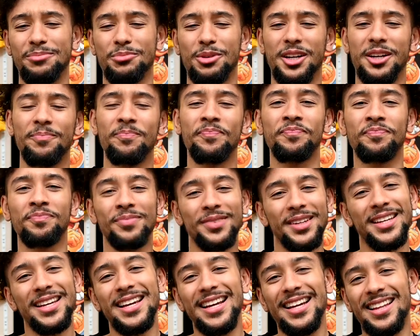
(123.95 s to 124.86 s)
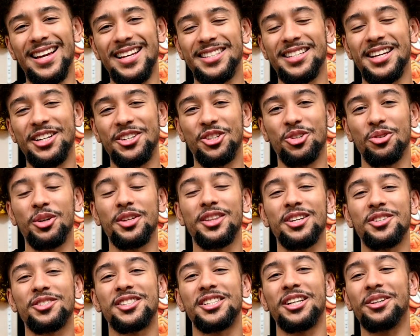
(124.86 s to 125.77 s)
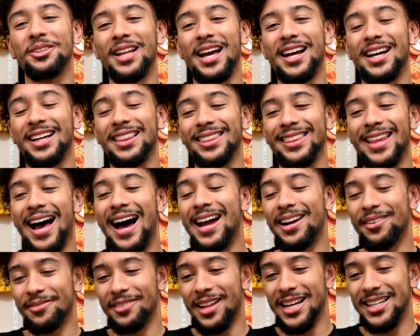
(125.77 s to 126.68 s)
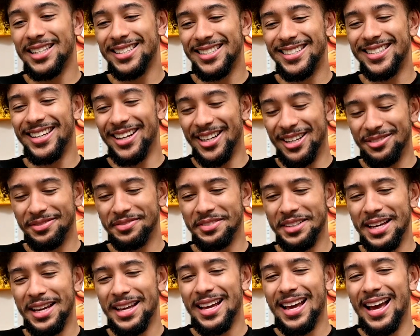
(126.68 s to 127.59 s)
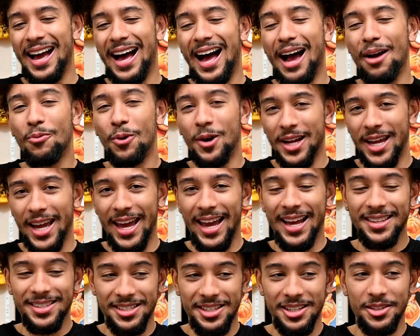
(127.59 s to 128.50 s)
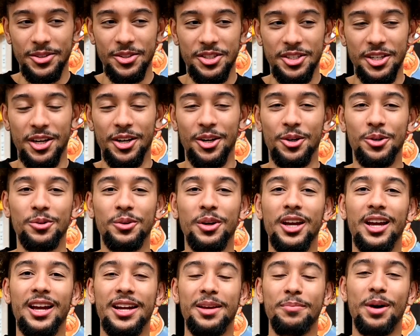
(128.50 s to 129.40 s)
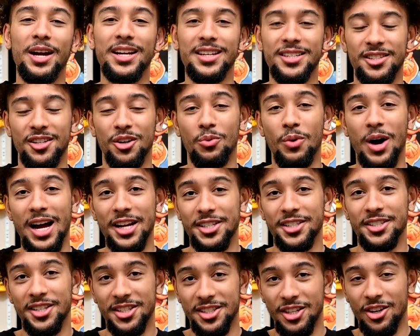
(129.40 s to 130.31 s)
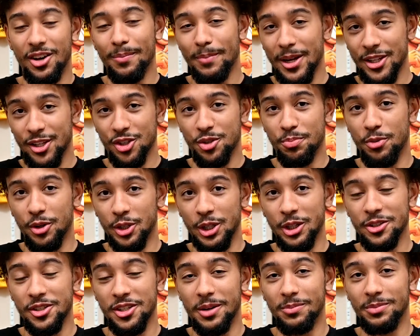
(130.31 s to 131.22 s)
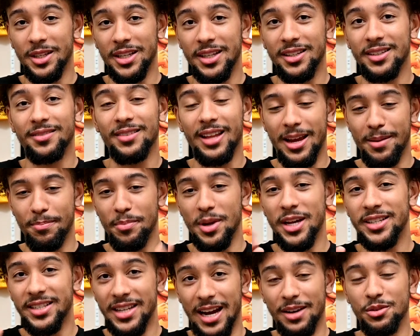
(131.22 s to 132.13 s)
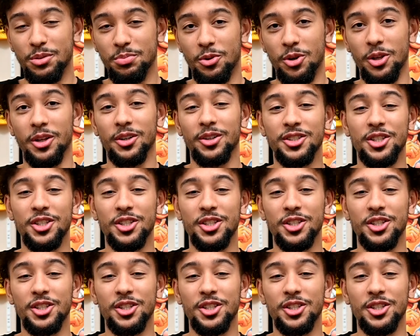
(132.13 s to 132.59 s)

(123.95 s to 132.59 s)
But let's get into it. There's still like a lot of like stuff I want answered, so anybody that's still watching, just know I'm about to spoil or something, like big time spoiler.